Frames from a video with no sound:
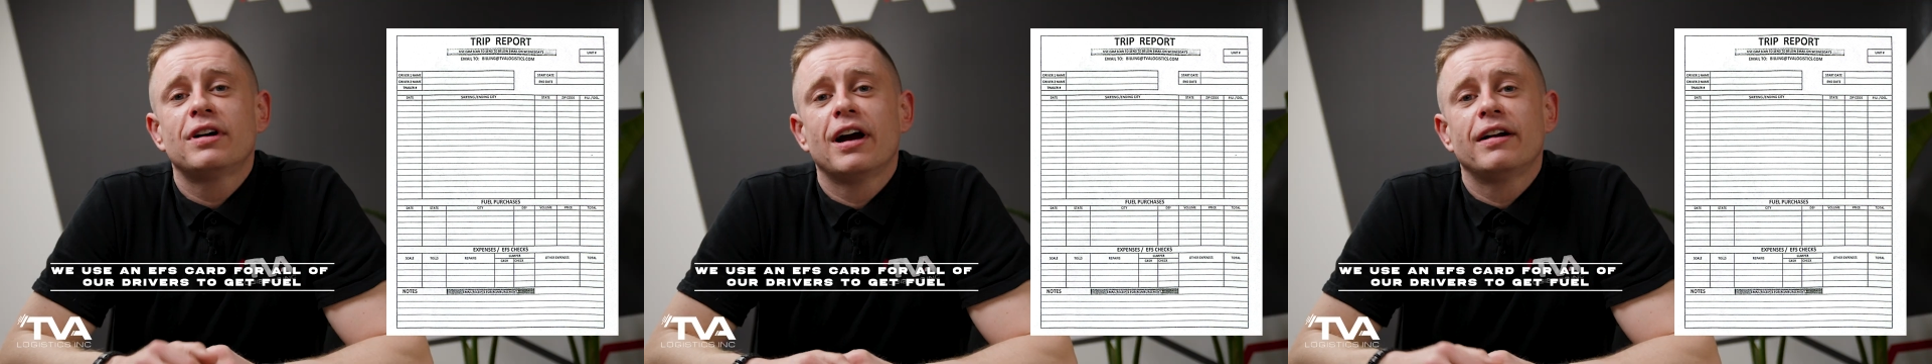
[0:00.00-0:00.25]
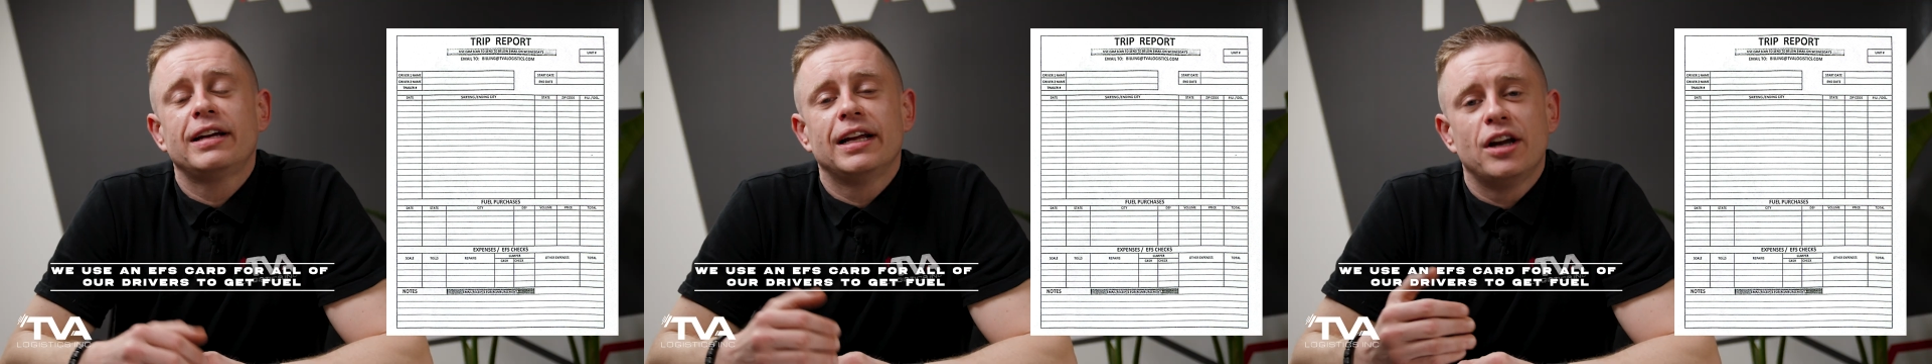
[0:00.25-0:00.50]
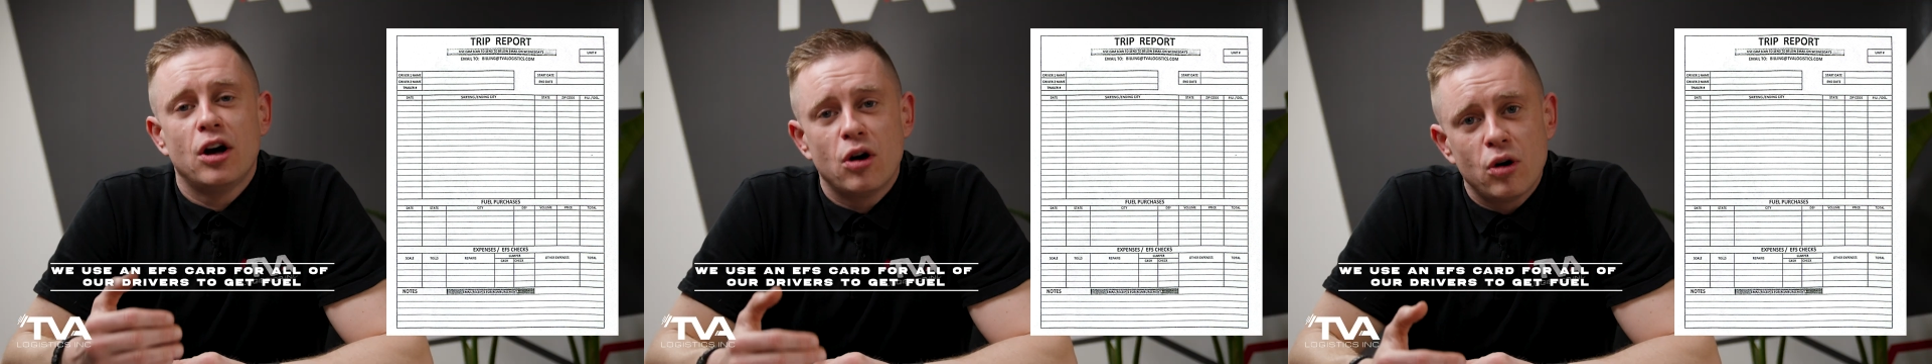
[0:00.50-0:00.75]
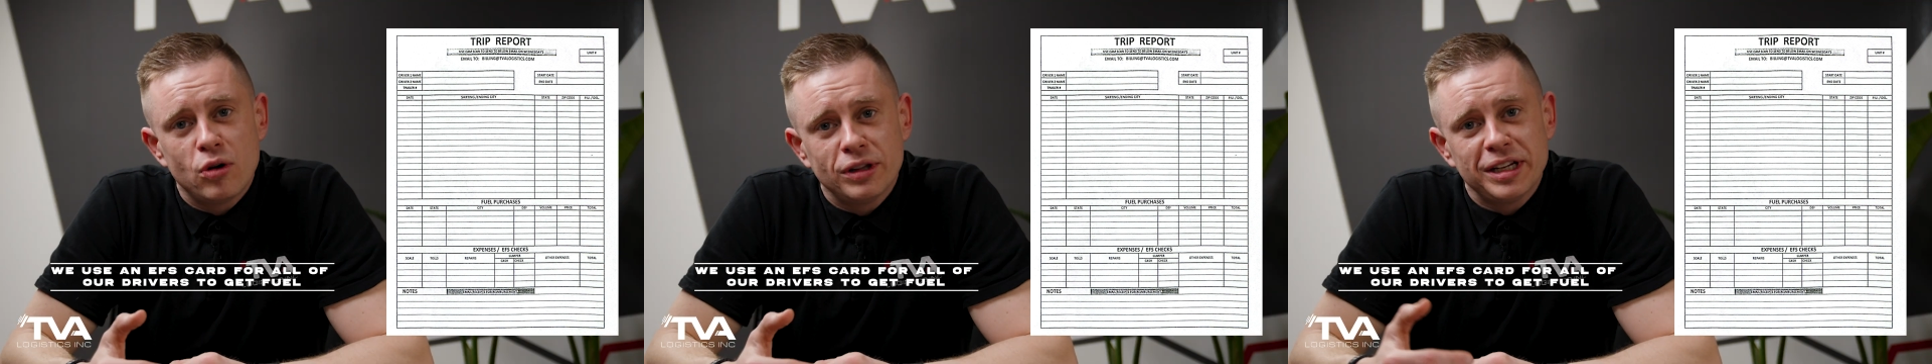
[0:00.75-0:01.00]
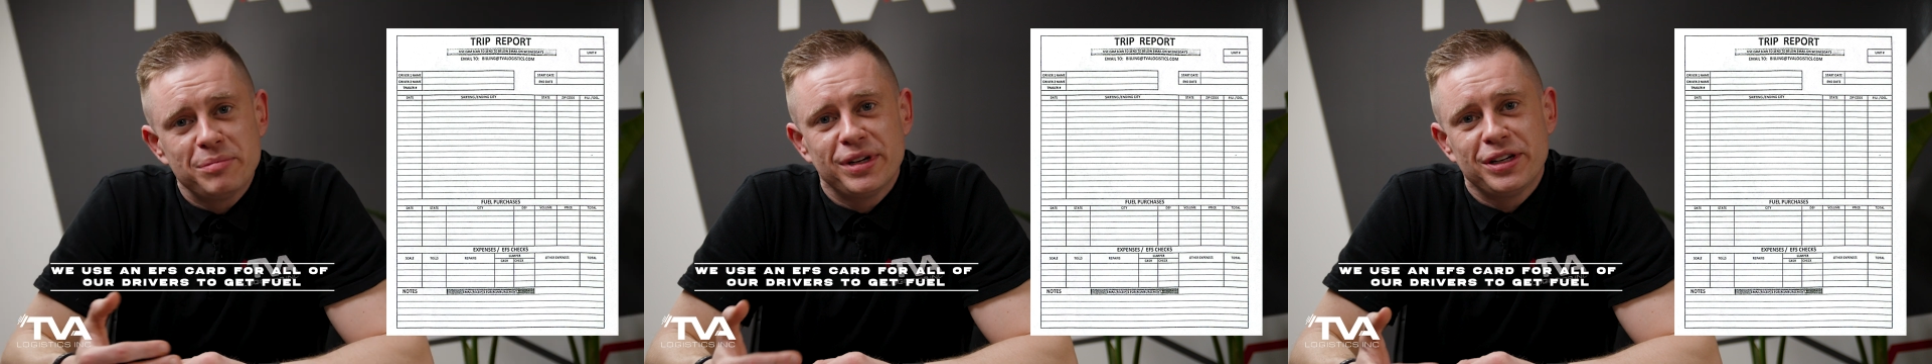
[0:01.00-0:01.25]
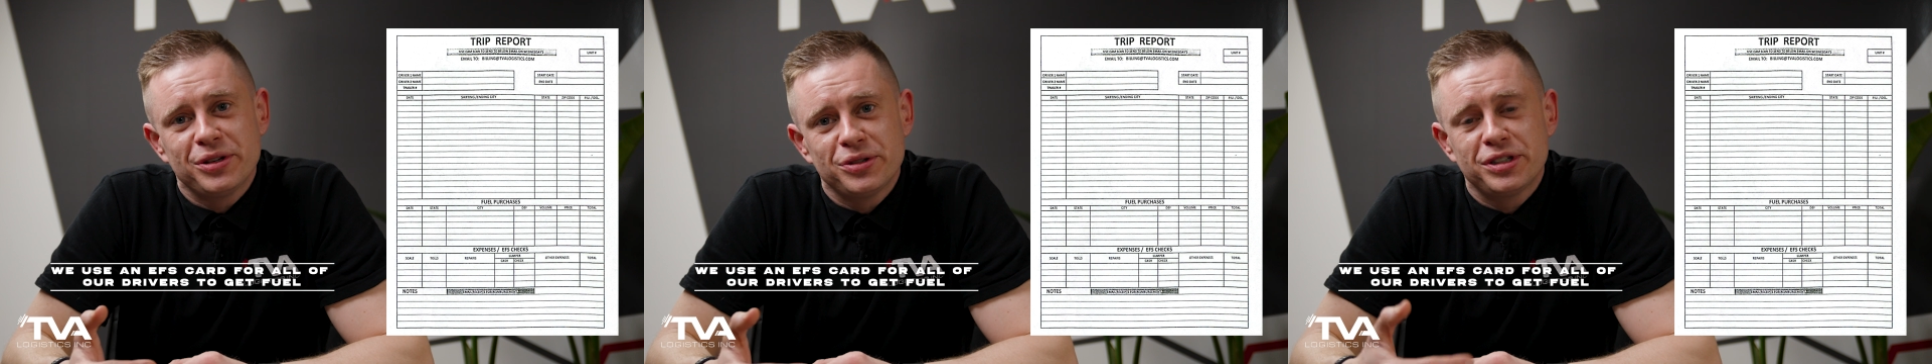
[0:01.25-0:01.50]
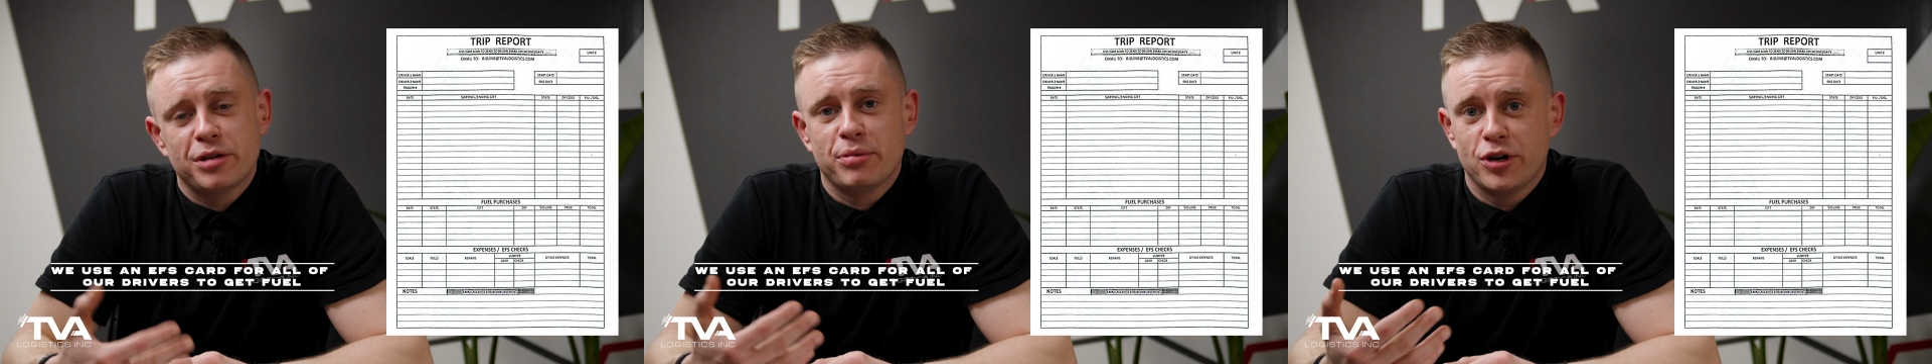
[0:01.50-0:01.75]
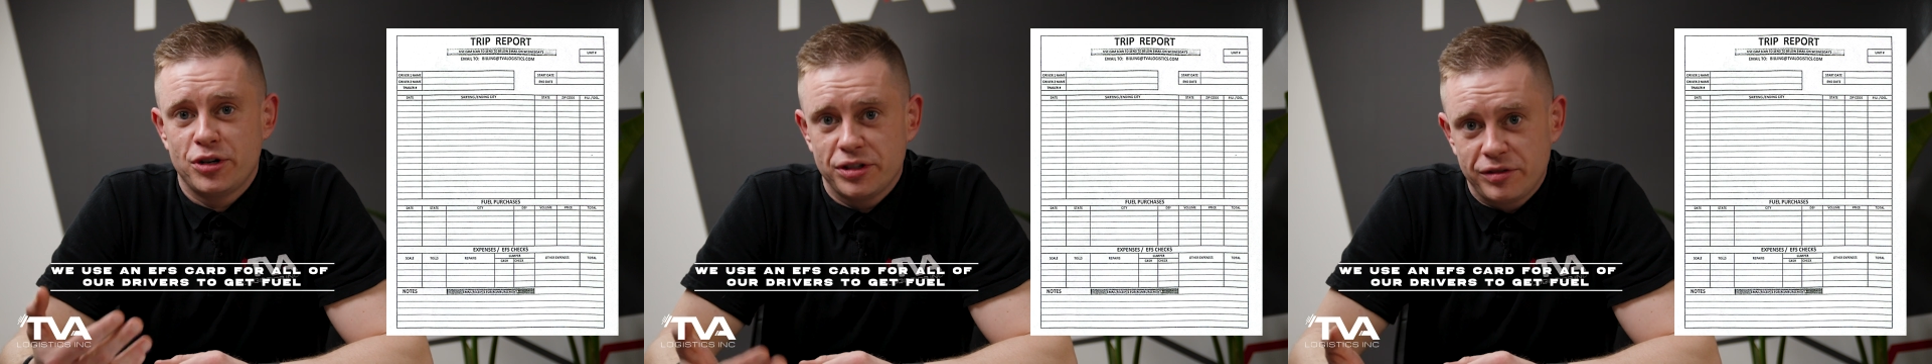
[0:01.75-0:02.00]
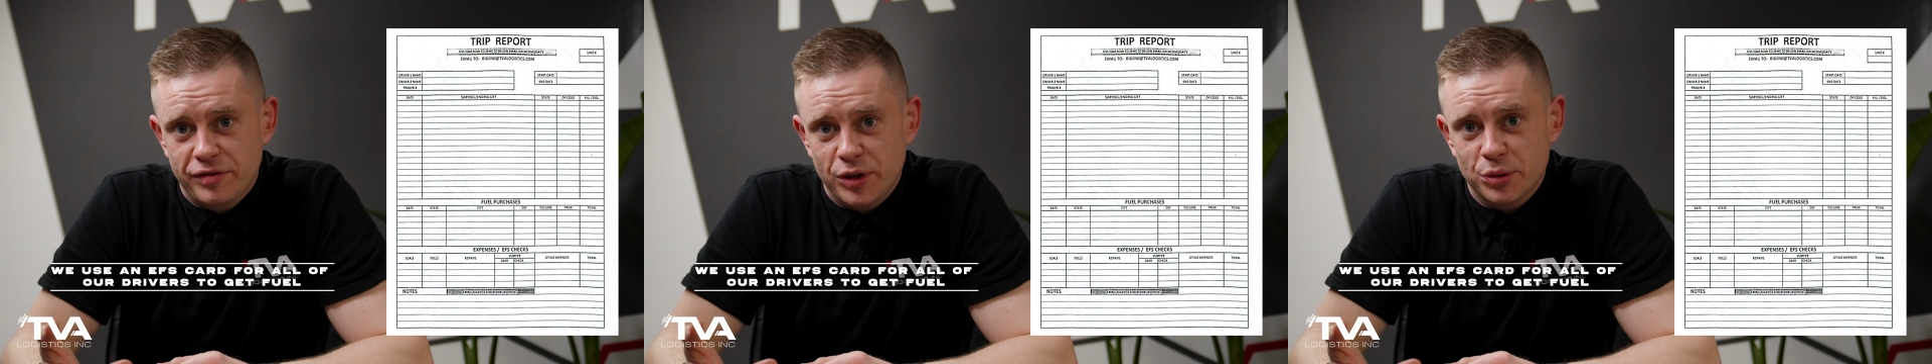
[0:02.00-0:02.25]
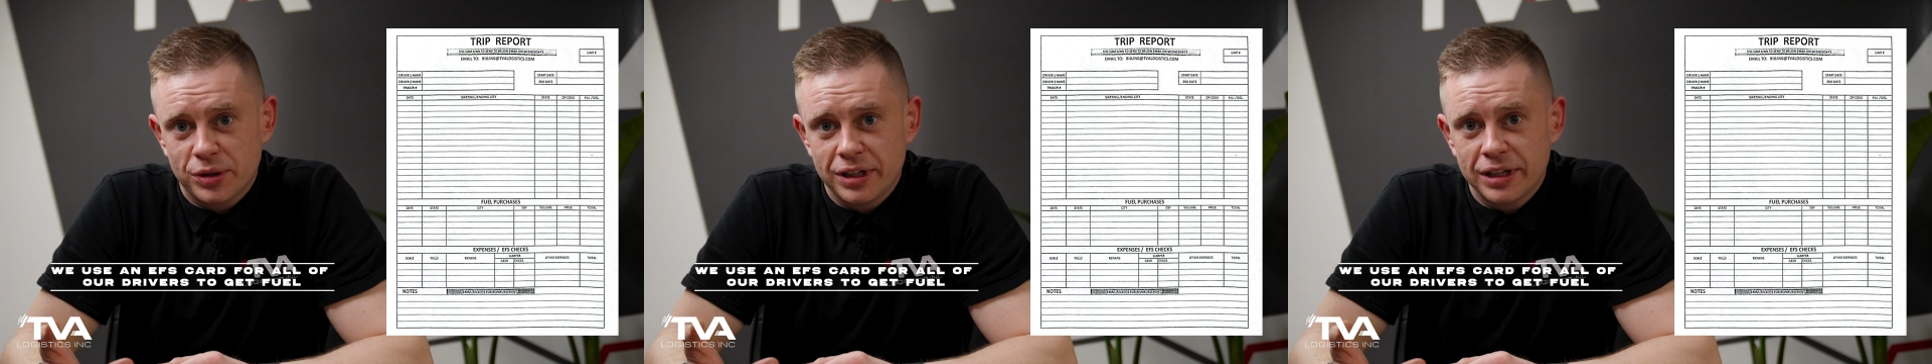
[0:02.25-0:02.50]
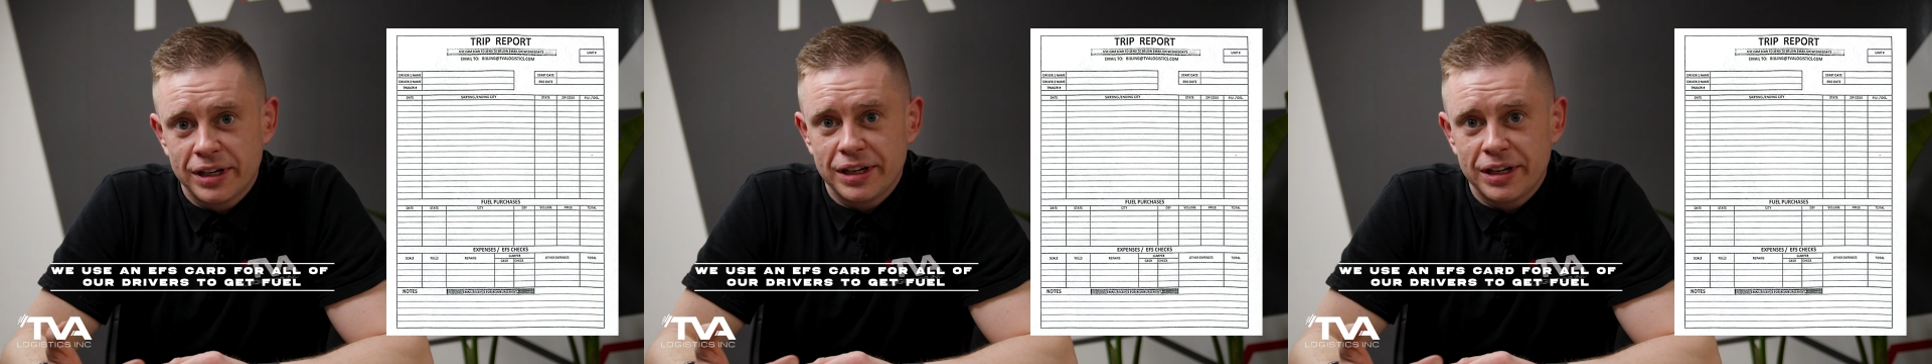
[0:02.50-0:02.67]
card can only be used to purchase fuel,